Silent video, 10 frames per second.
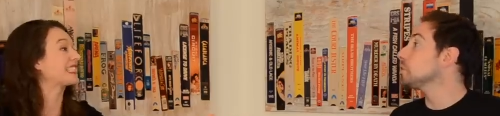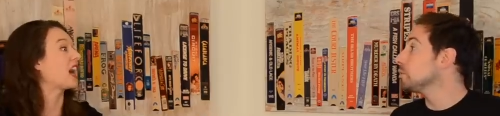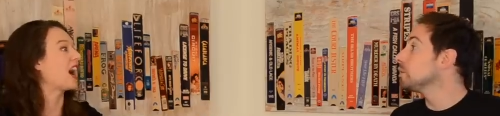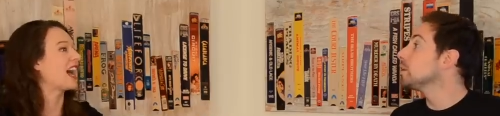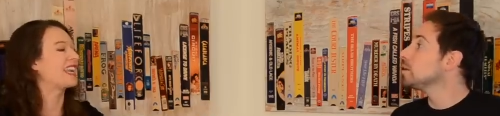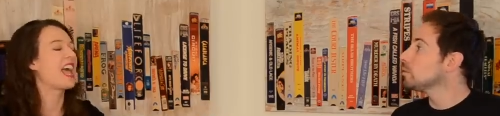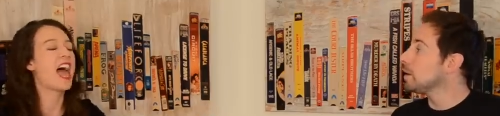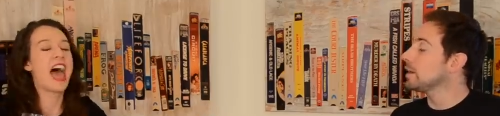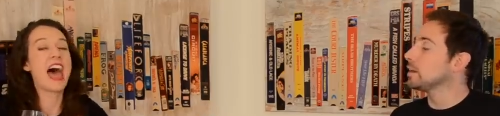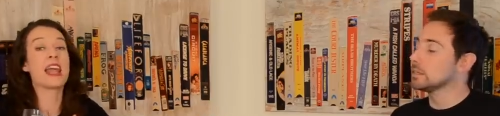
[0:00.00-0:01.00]
Speaker 1: inside true.
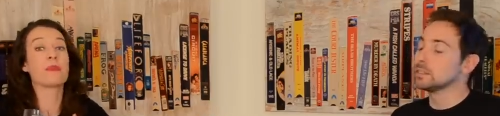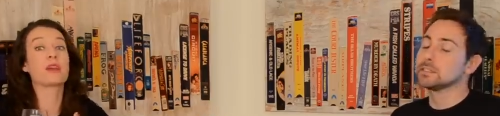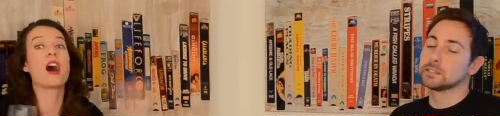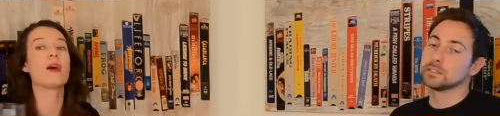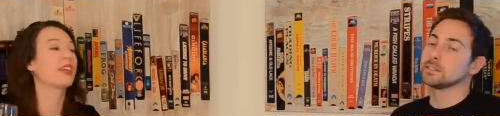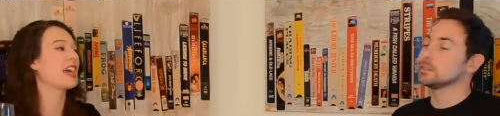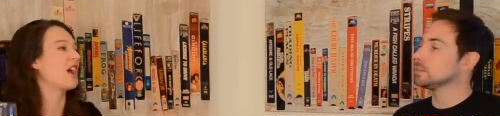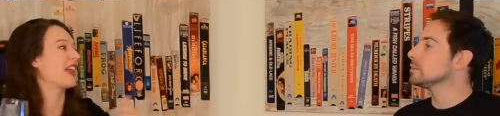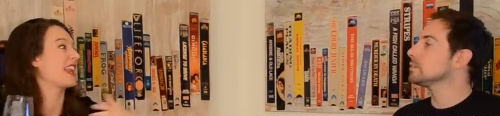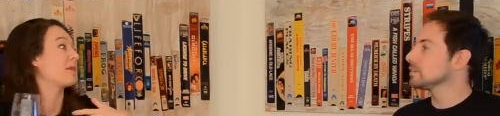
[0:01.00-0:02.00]
right and i'm coming
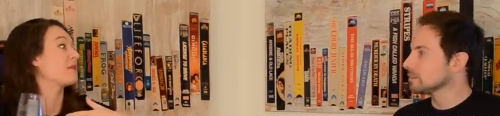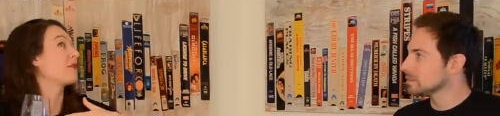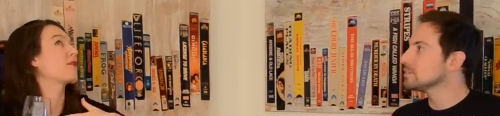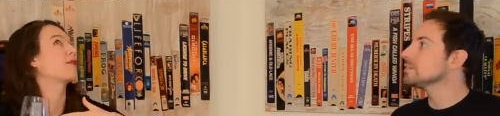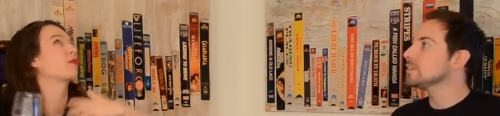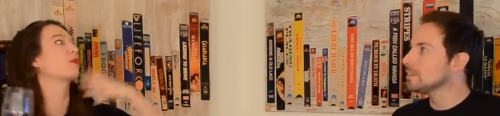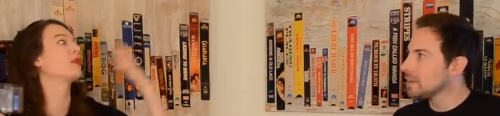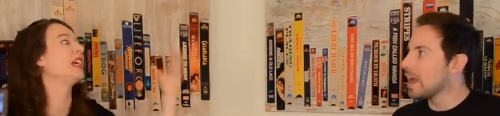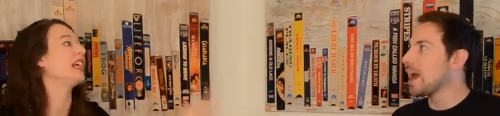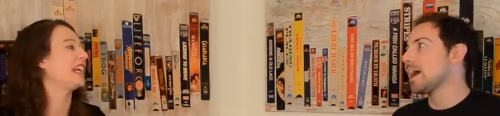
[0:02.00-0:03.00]
out and i'm
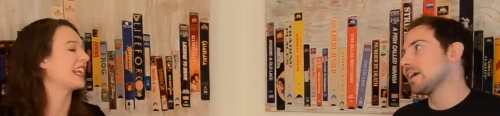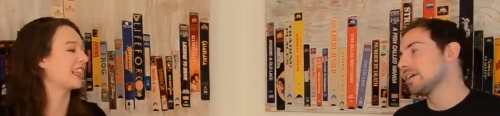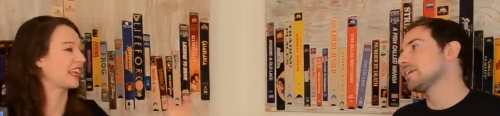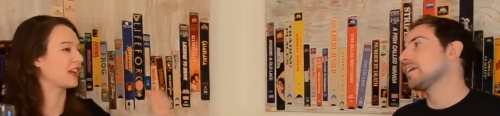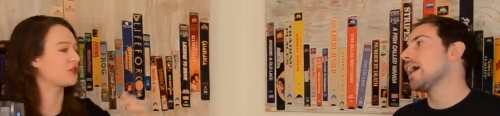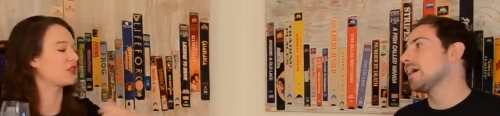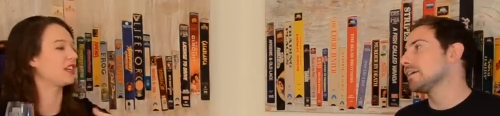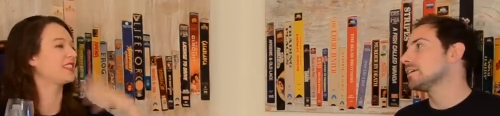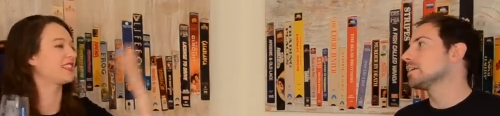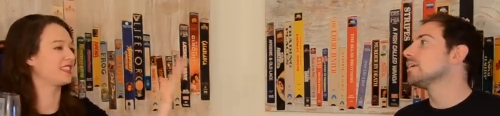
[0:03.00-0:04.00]
free yeah, and like yeah. if she
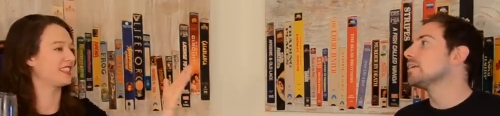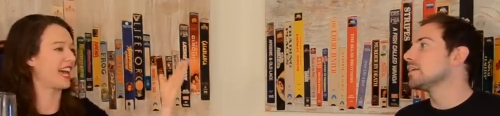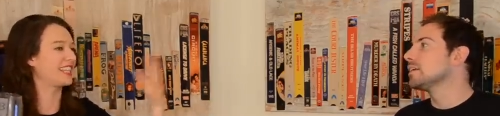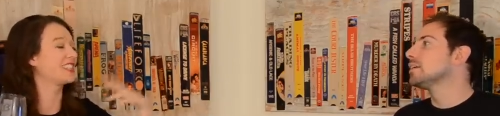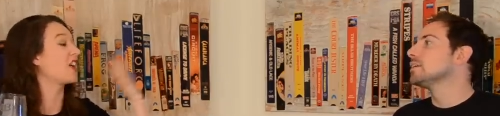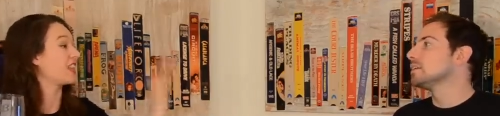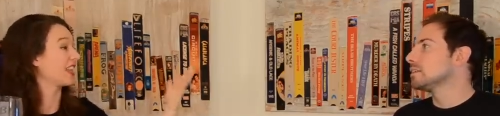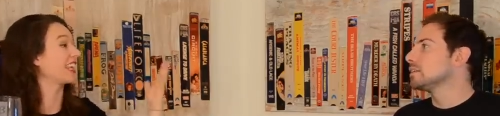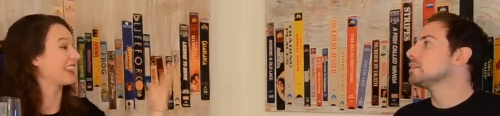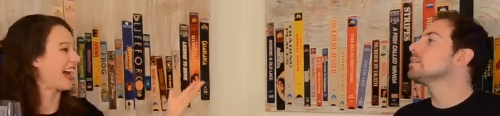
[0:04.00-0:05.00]
had had done it
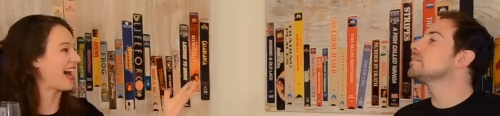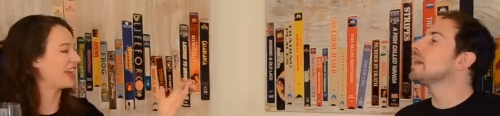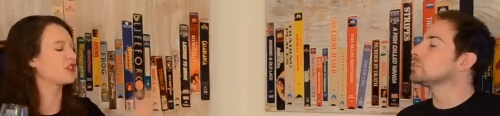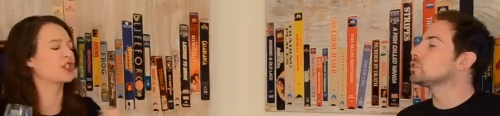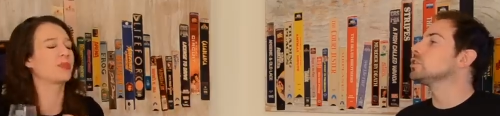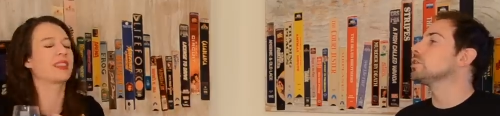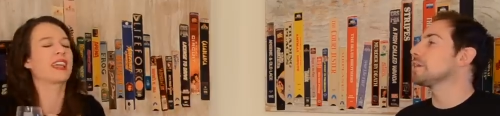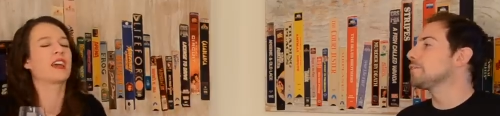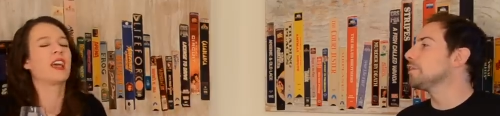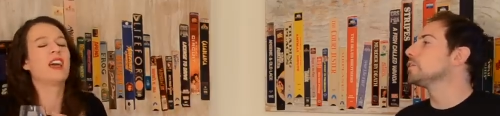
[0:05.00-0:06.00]
like that That's and just true. been
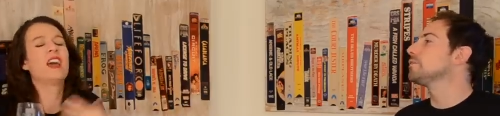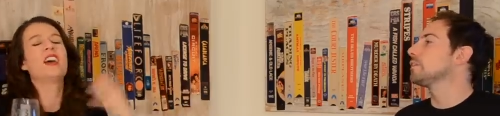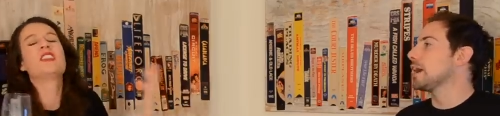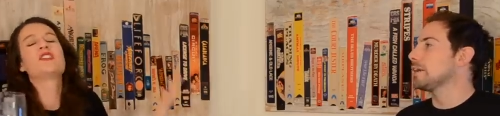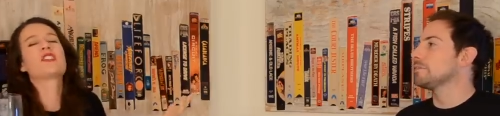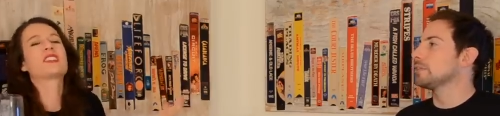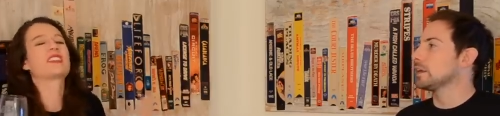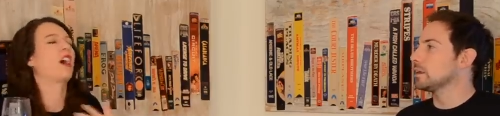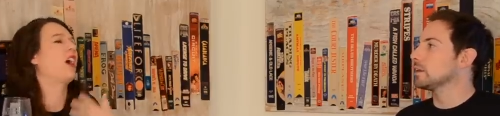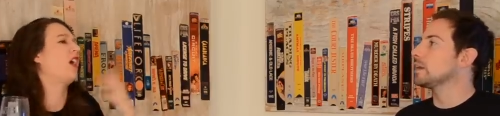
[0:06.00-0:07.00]
like, like
Speaker 2: full of life just,
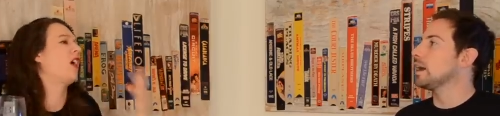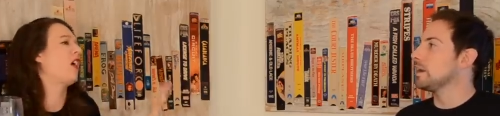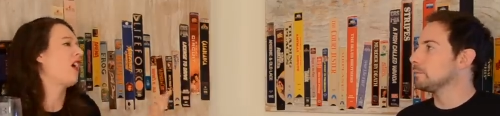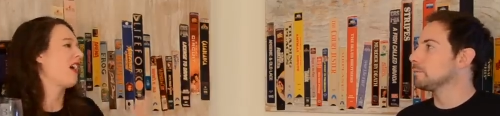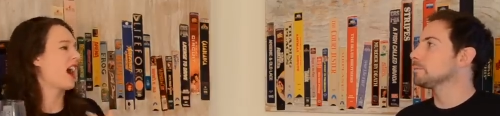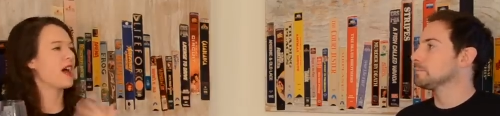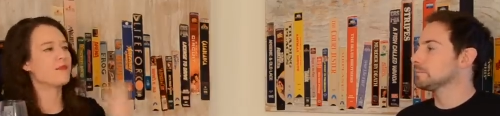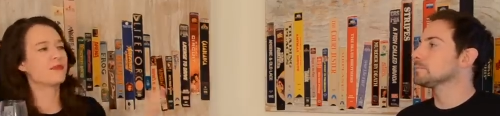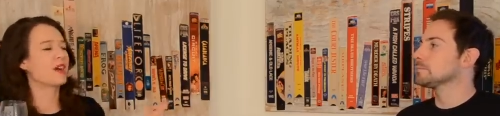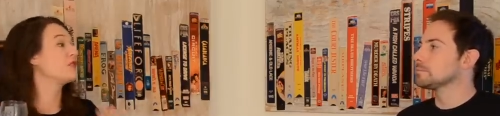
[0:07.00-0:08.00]
like oh yeah.
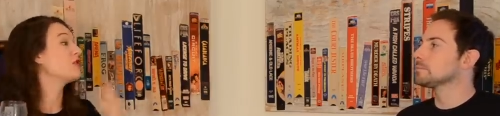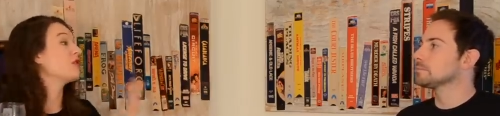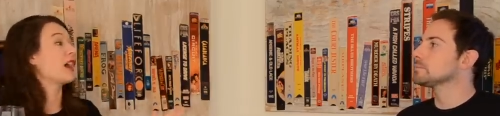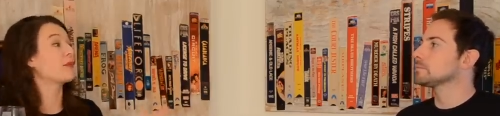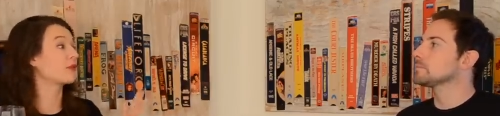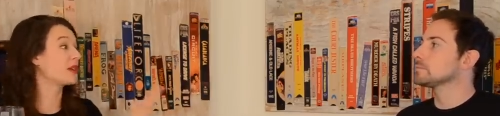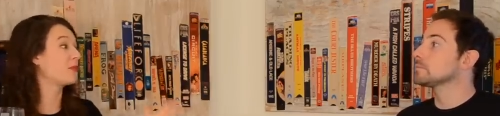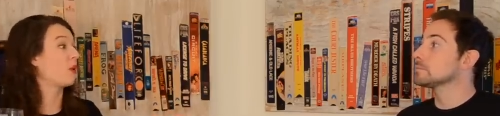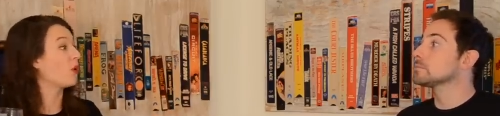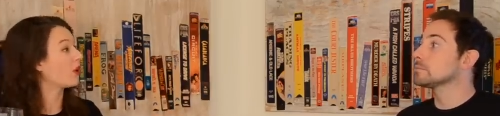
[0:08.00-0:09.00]
Speaker 1: i'm a new i'm
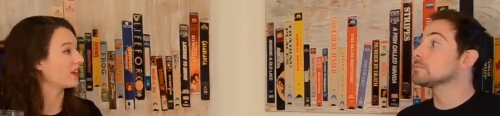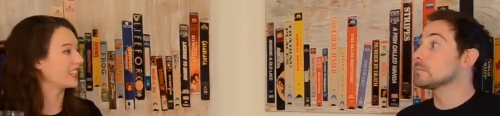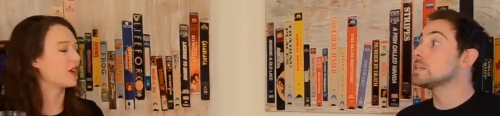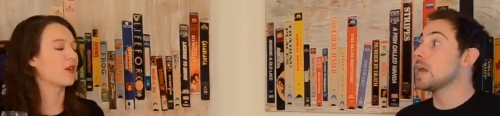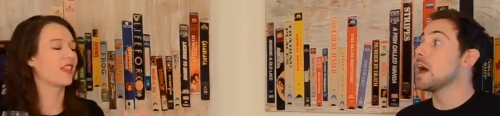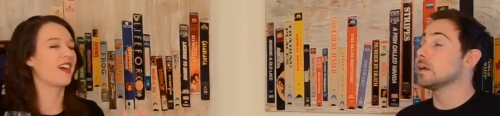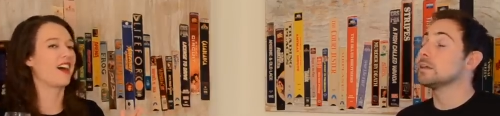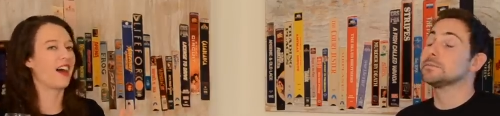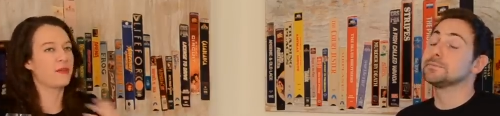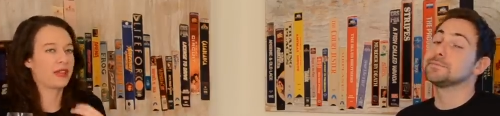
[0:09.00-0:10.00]
reborn you know yeah
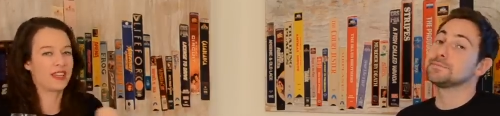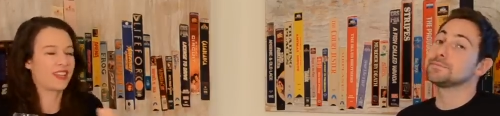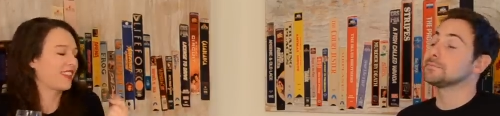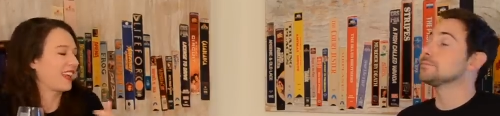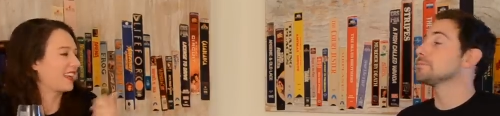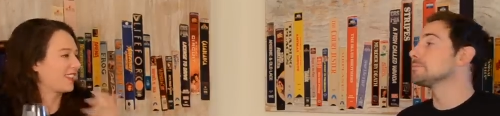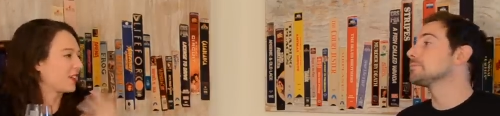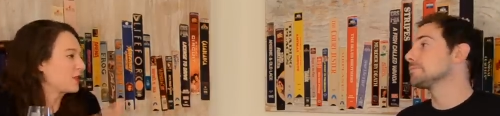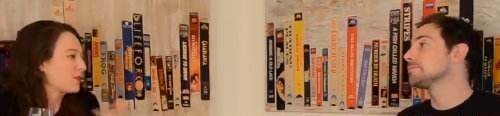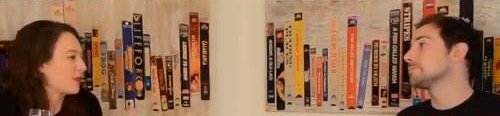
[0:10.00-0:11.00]
I'm getting like the
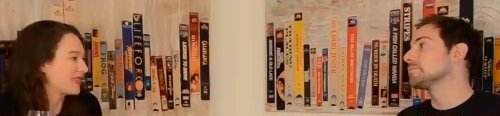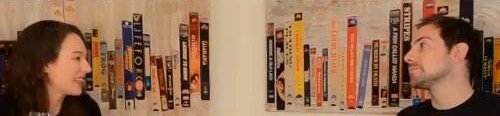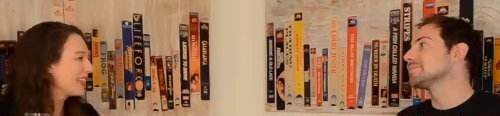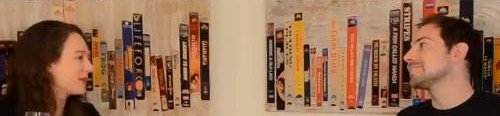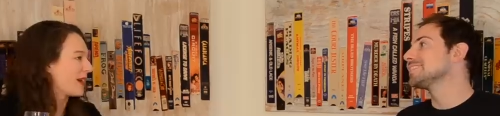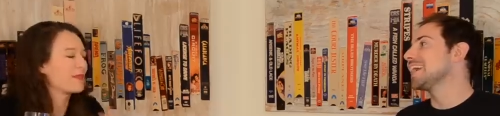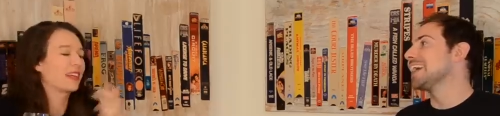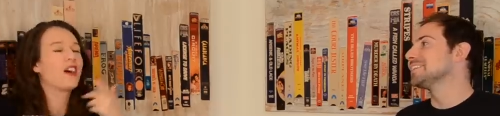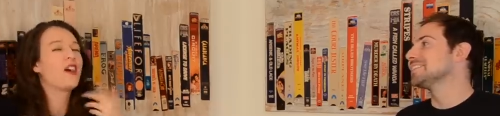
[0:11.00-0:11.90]
goosebumps thinking about it. Yeah. like,